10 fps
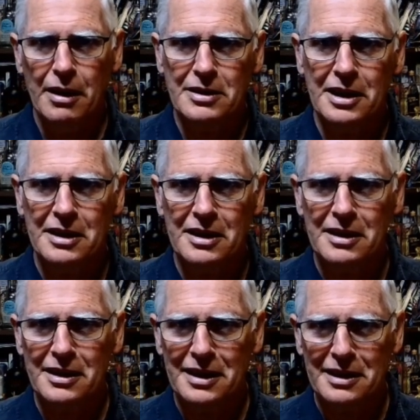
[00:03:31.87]
Set it,
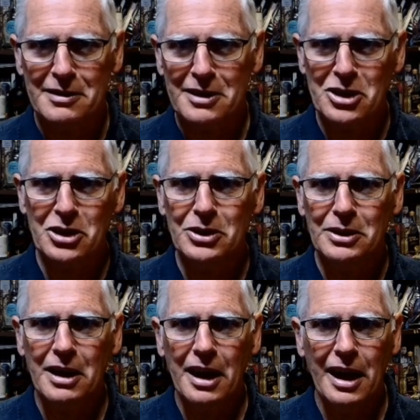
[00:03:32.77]
let it
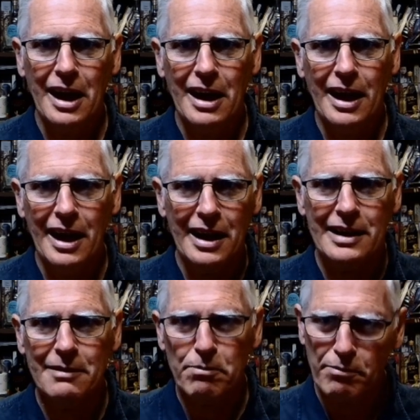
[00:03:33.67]
chill,
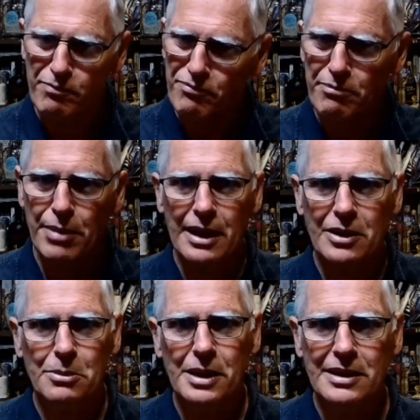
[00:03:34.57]
and bang,
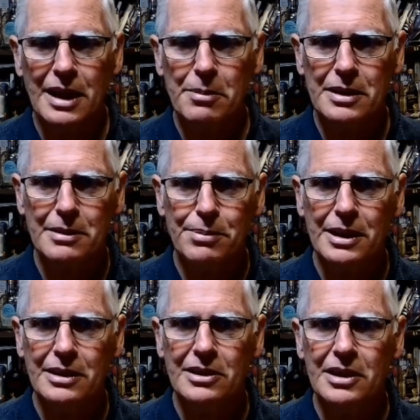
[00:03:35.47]
you'll be as happy as a
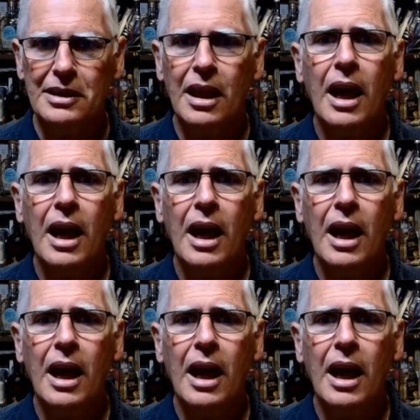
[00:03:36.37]
pig and shit.